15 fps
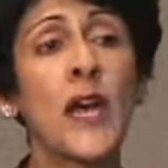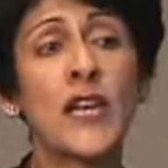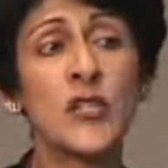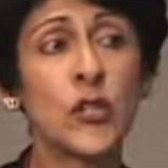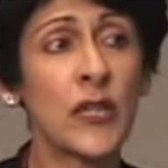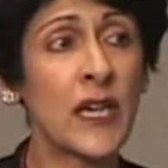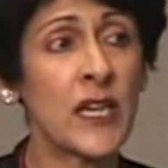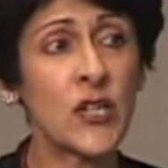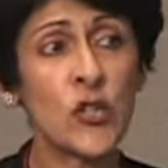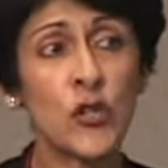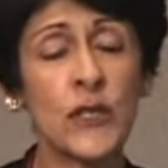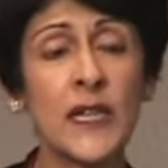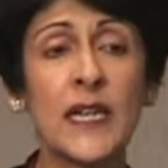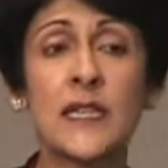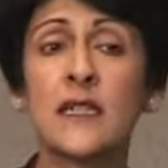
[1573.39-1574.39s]

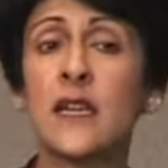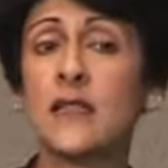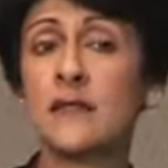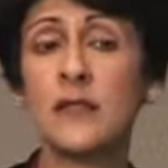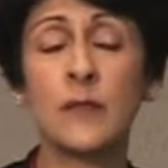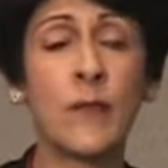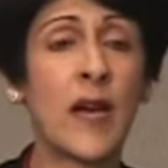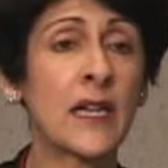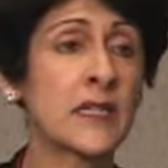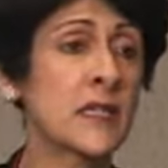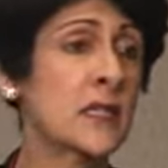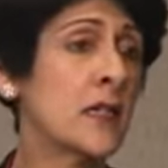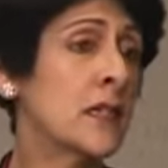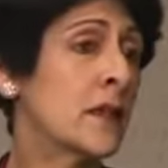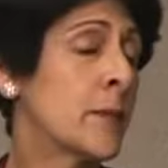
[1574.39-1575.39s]
education, it doesn't
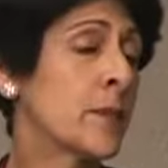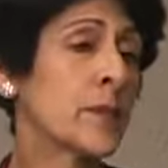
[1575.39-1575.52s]
matter,